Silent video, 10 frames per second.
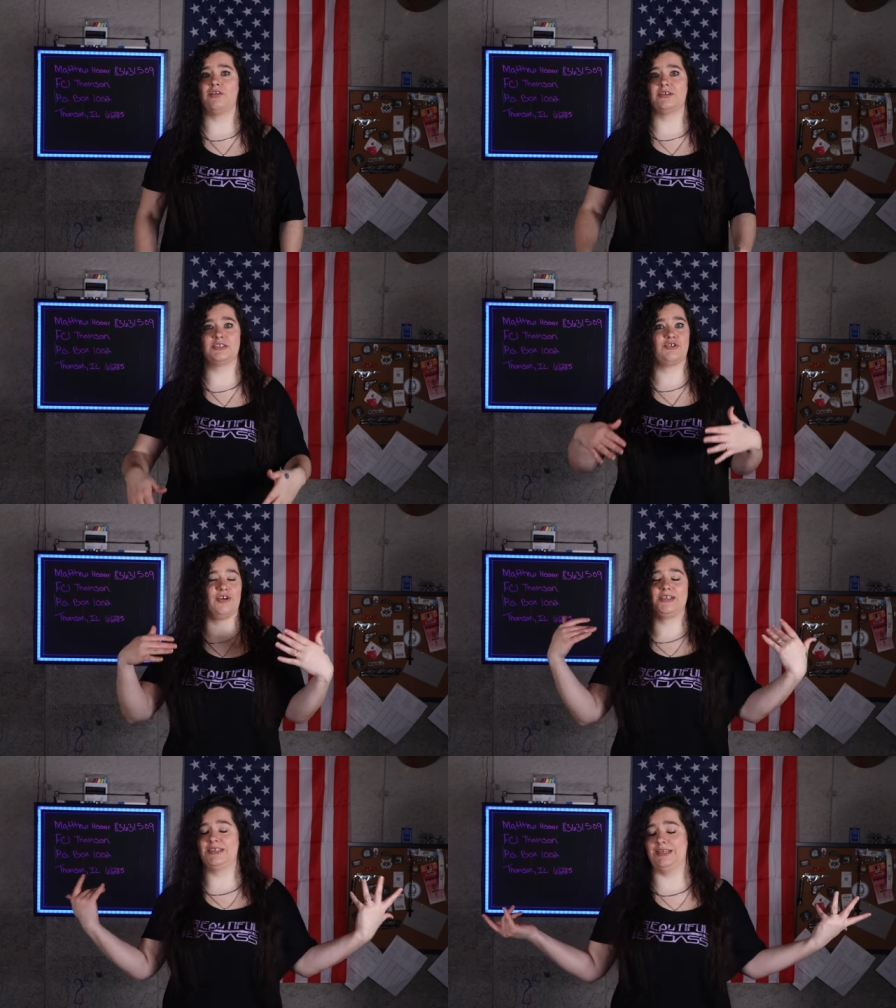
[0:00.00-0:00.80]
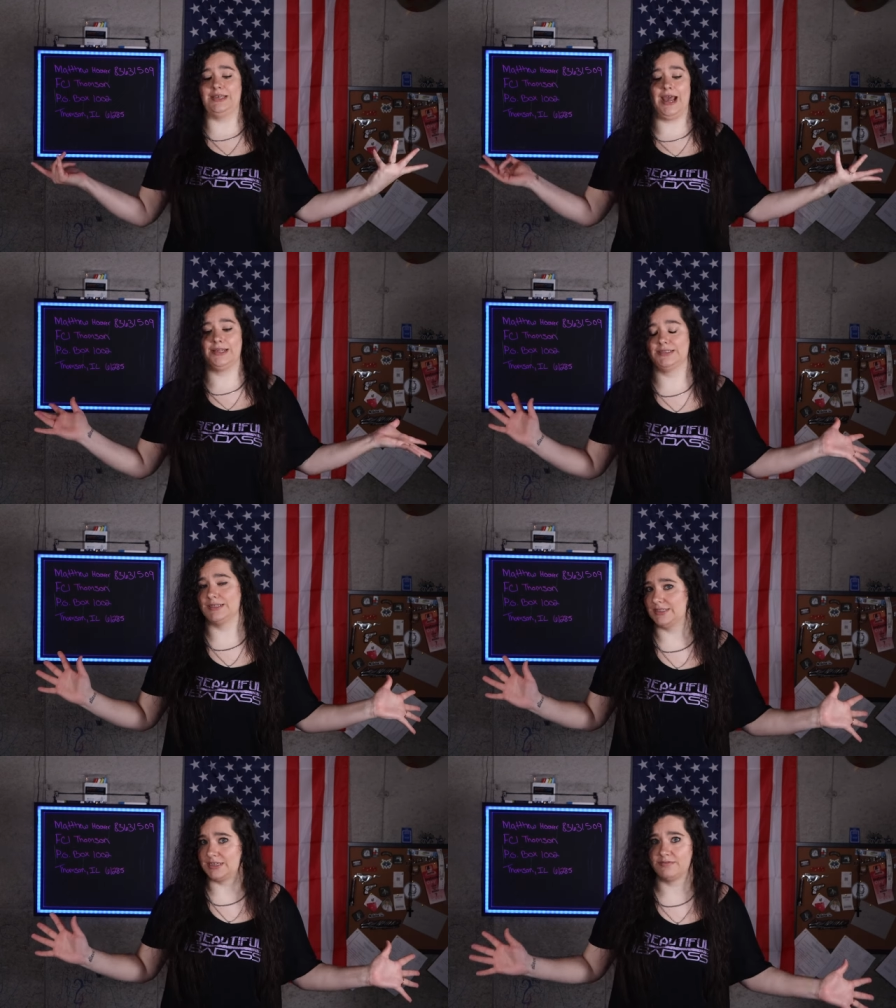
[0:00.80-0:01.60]
all this crazy
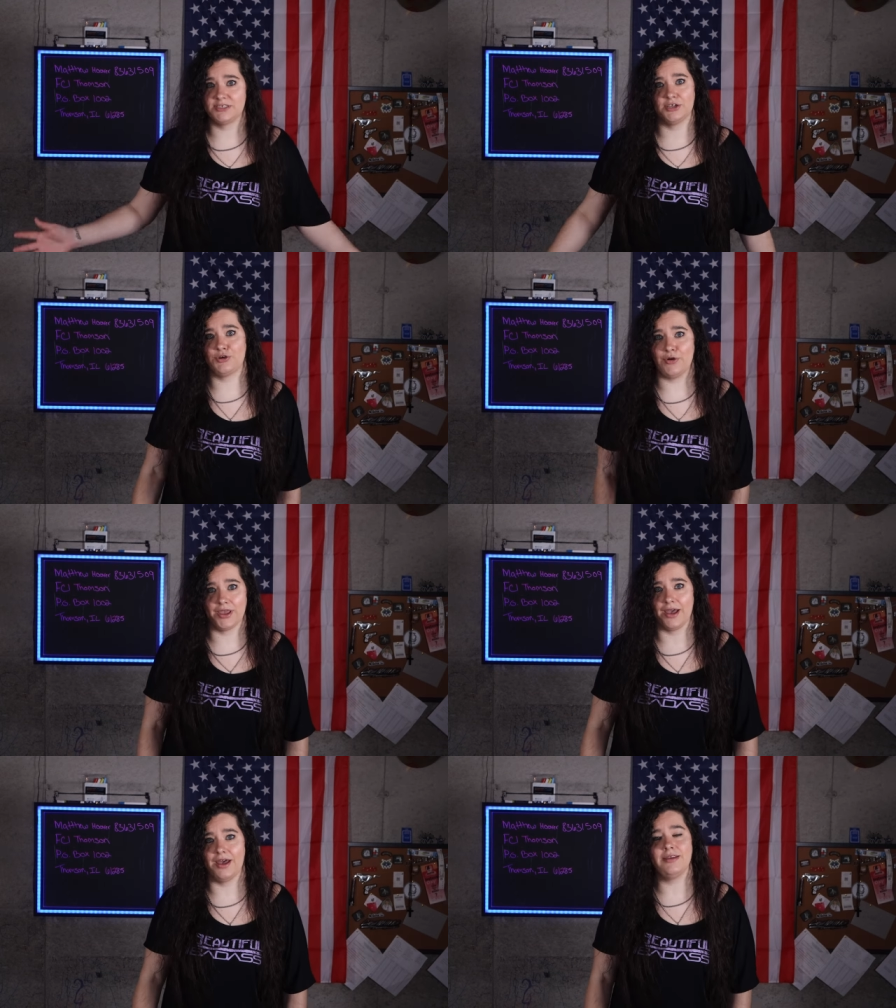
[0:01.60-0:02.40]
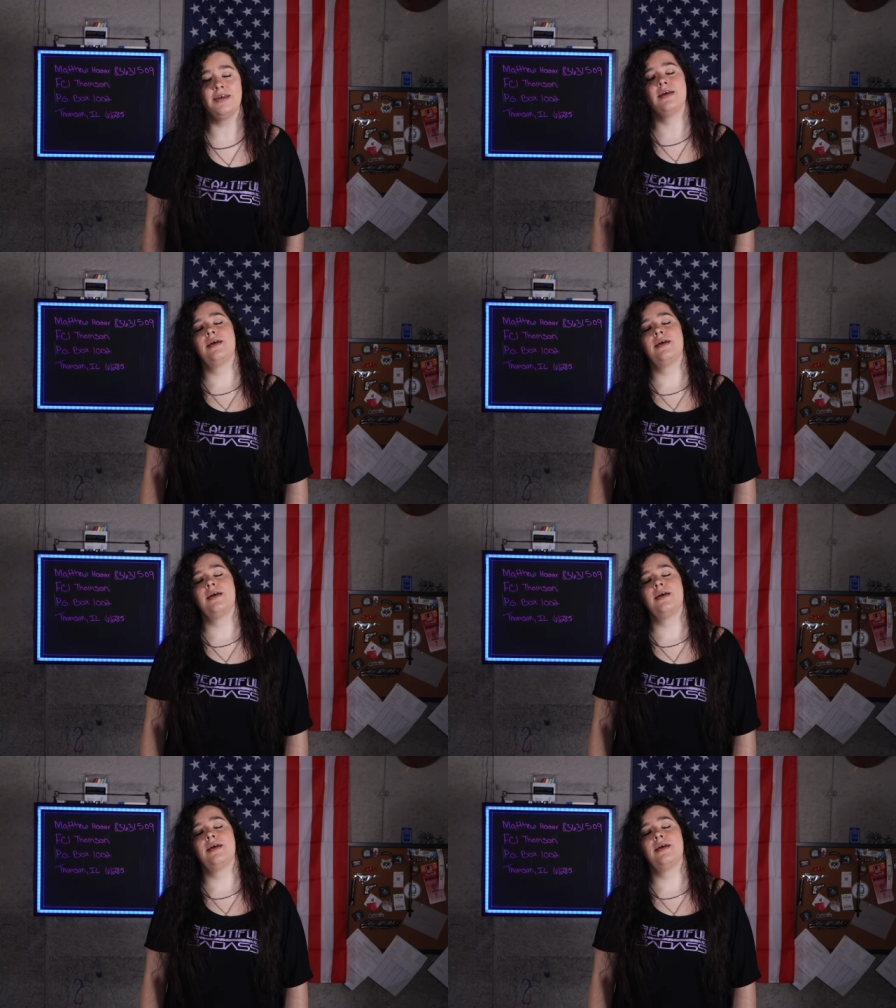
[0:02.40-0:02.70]
nonsense stuff still going on,